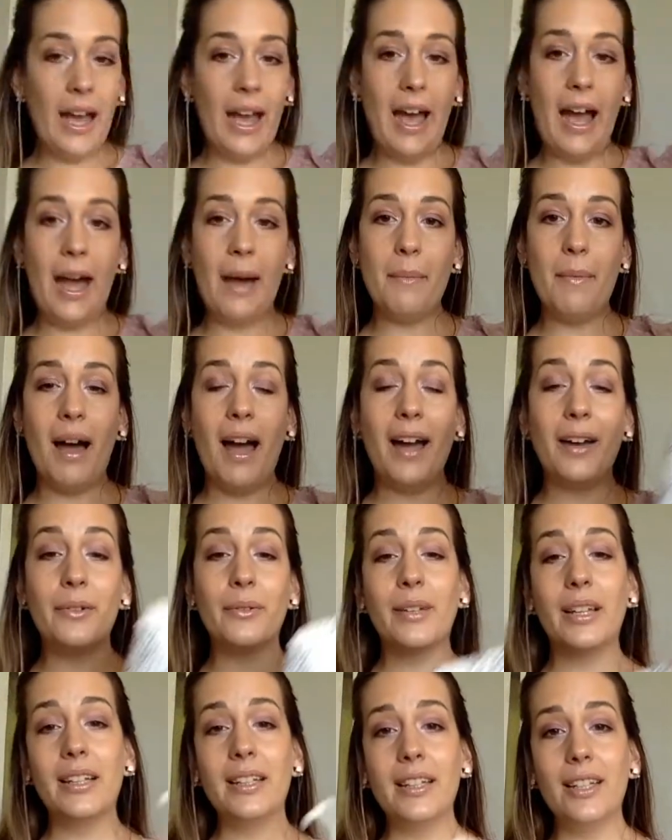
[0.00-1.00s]
I
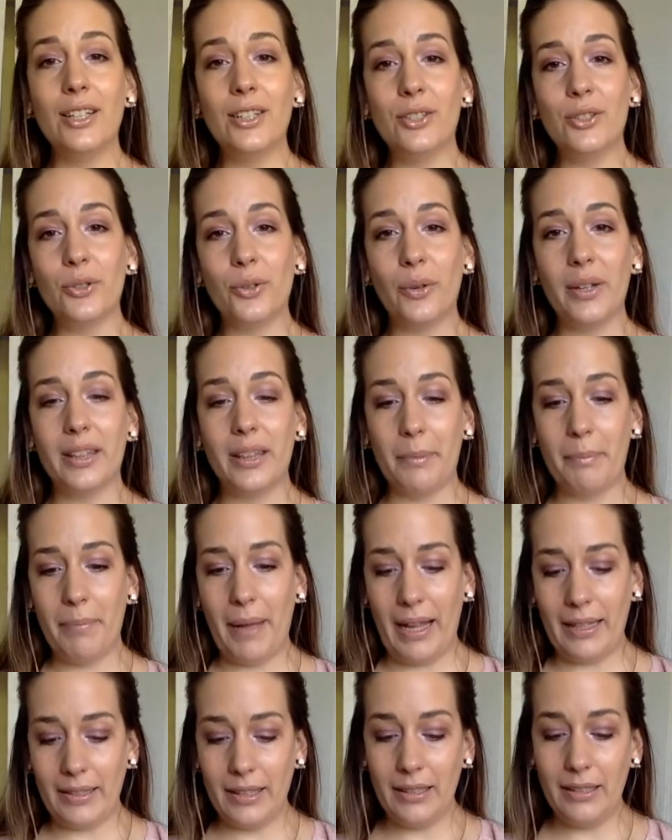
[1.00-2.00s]
really enjoyed the
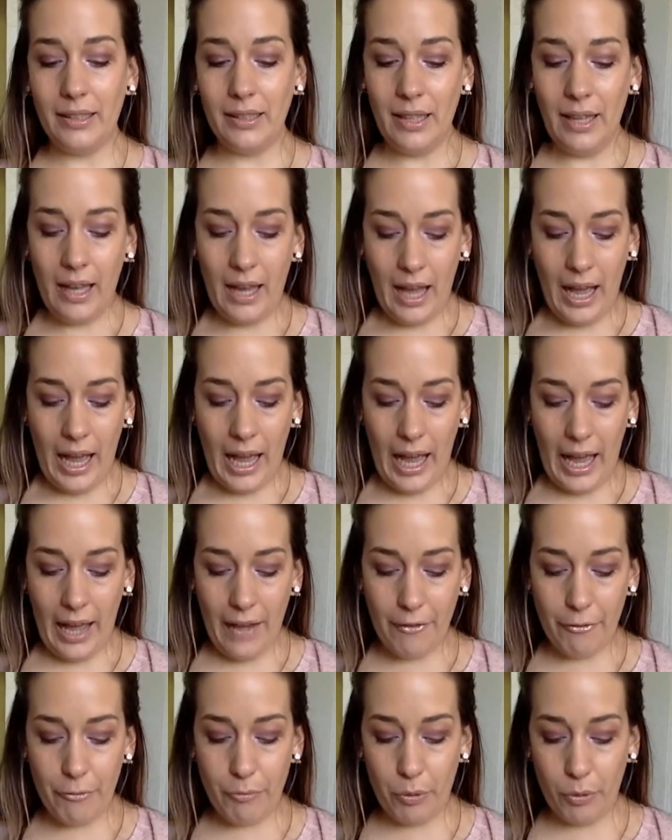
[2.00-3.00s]
pattern. I
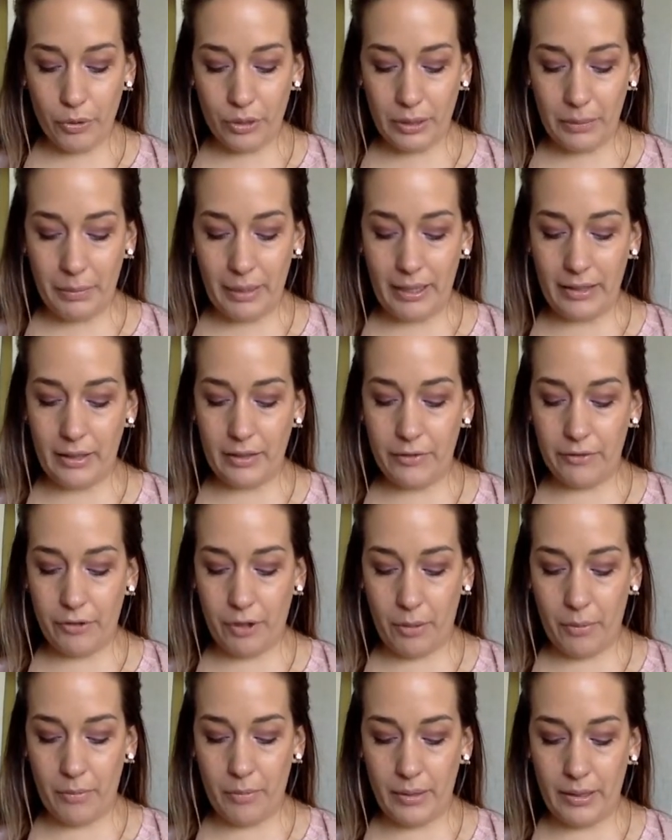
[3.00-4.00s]
have bought a pattern
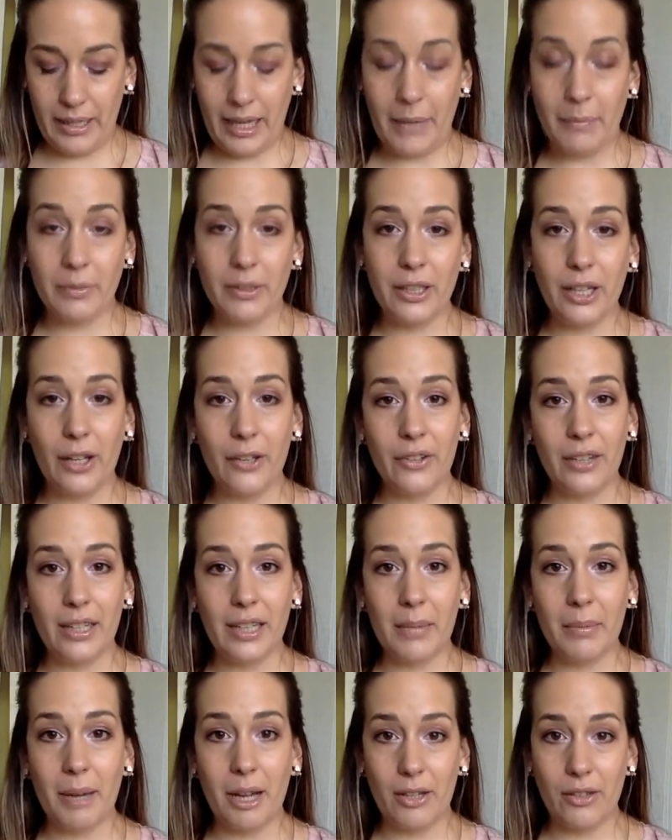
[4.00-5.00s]
from Named Clothing
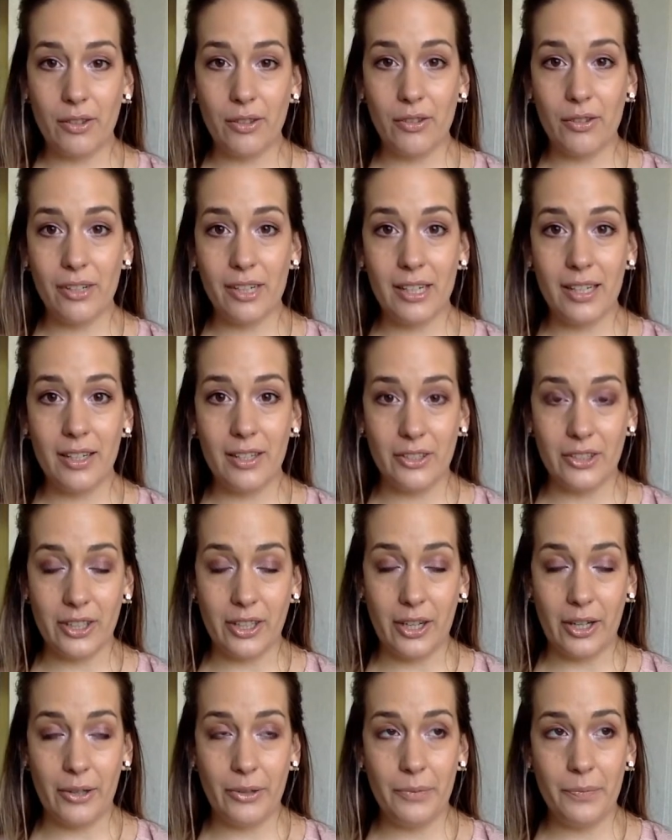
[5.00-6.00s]
about 3 years
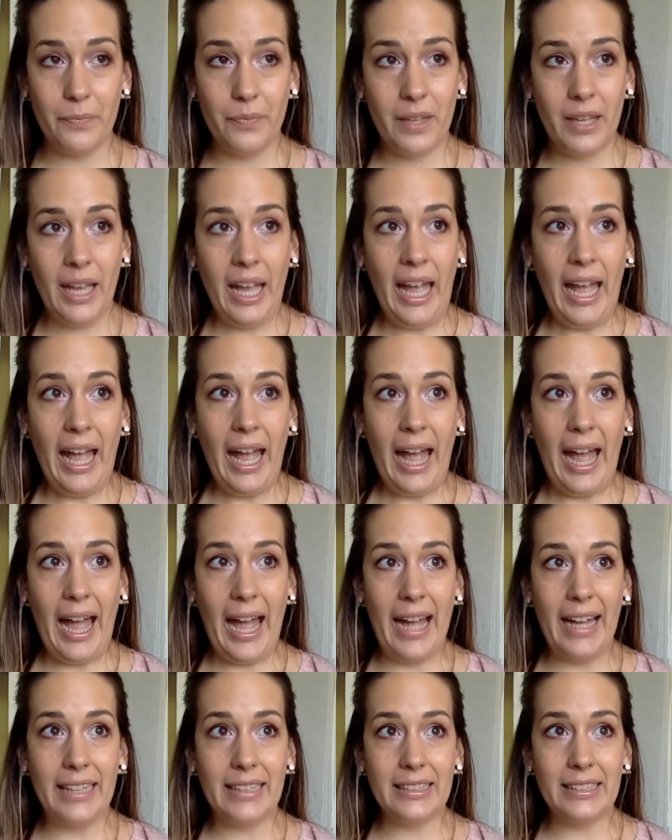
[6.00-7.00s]
ago,
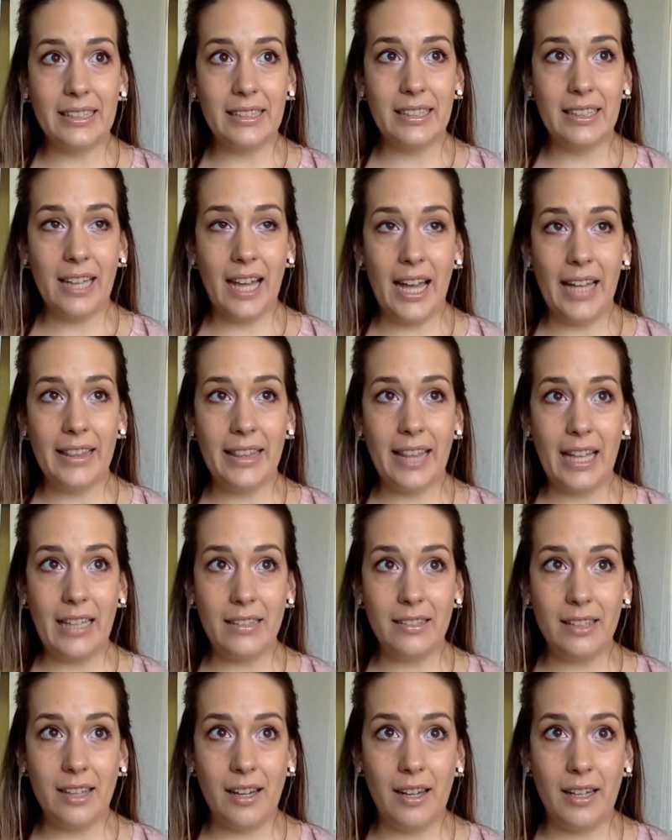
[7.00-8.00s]
and at
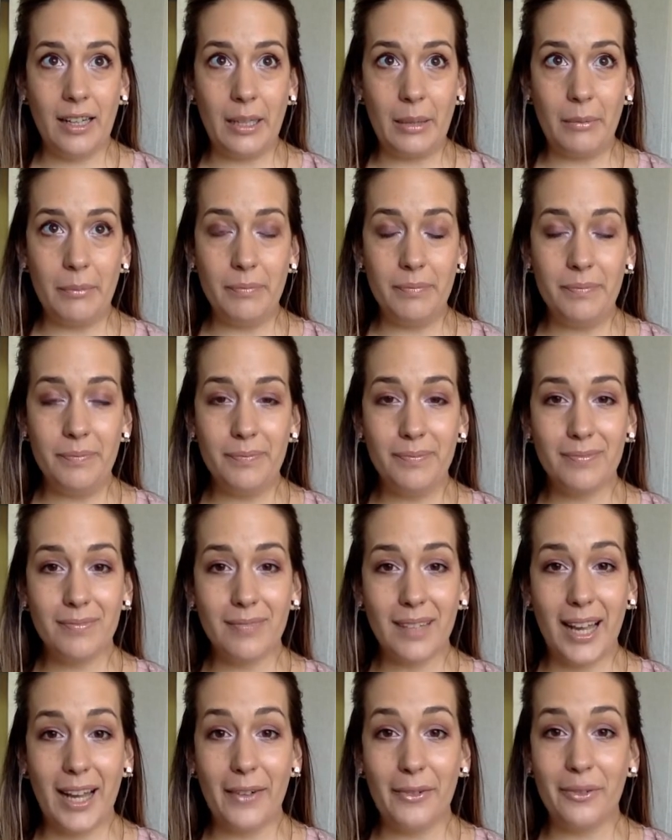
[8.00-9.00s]
that time,
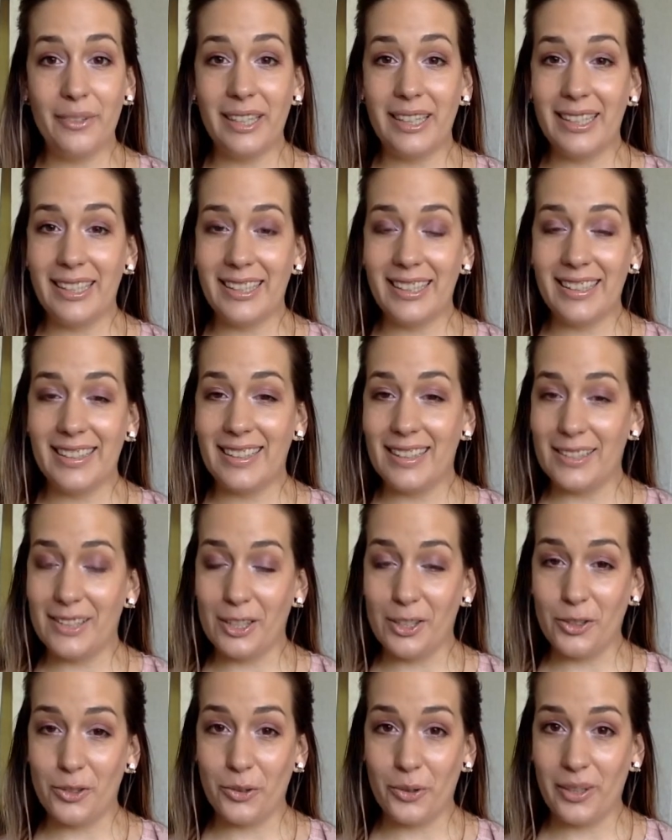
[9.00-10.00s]
I really didn't
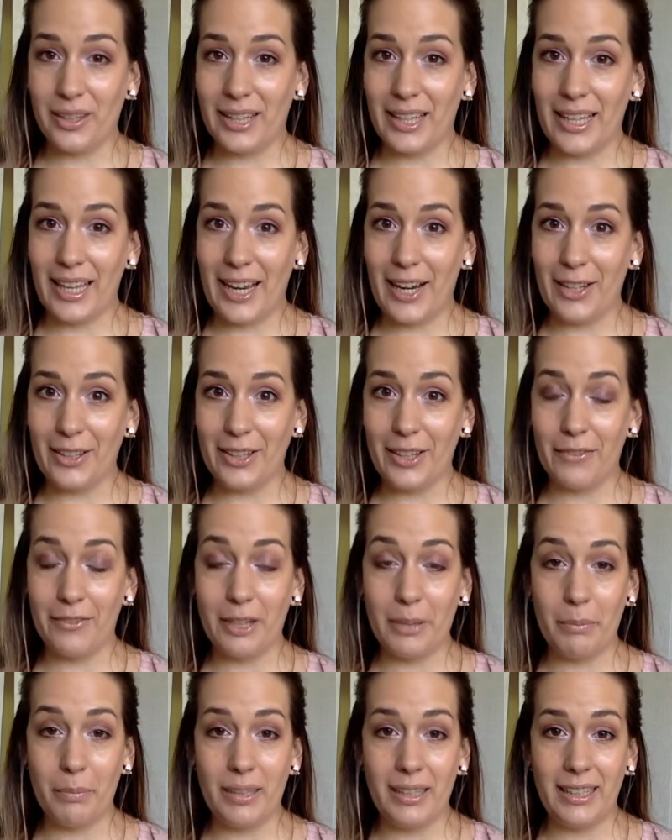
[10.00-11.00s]
enjoy the layout of
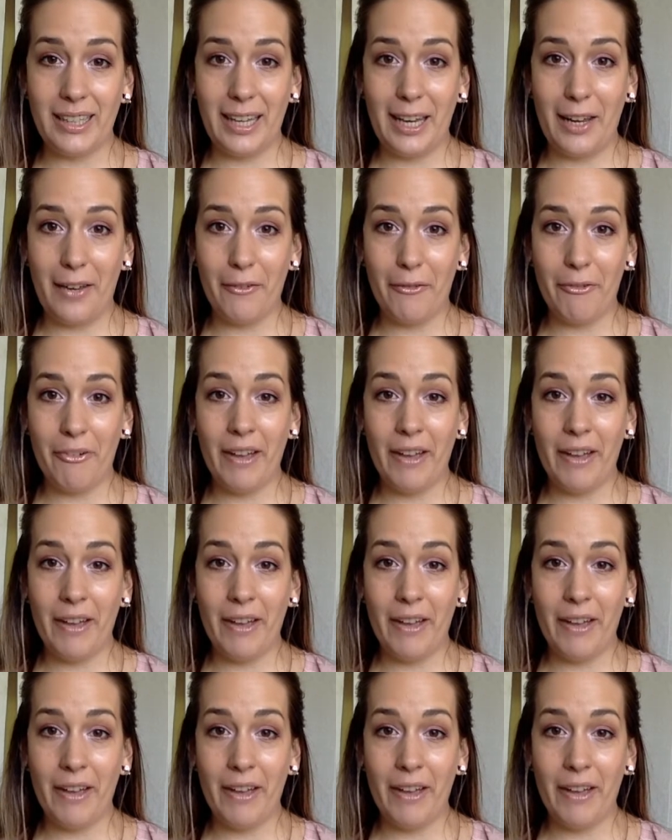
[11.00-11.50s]
the PDF.